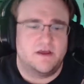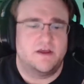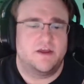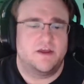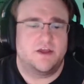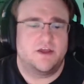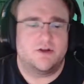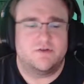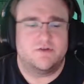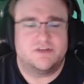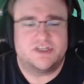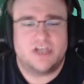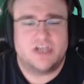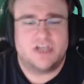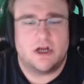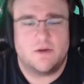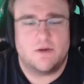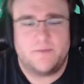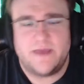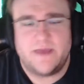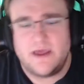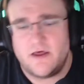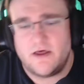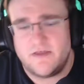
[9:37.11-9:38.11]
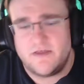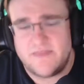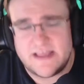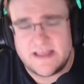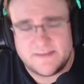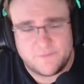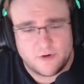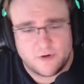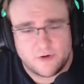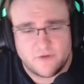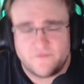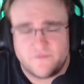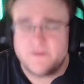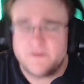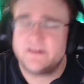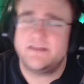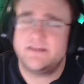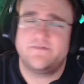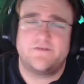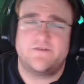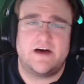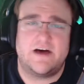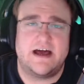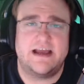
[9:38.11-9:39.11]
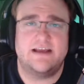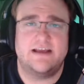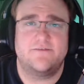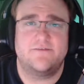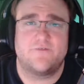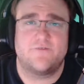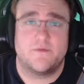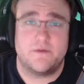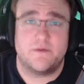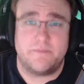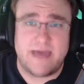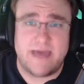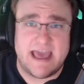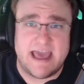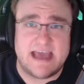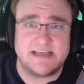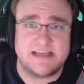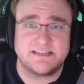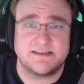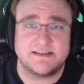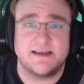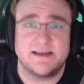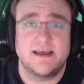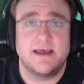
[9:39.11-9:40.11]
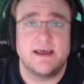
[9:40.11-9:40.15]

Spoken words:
the Jrpl, and that's perfectly fine from the past.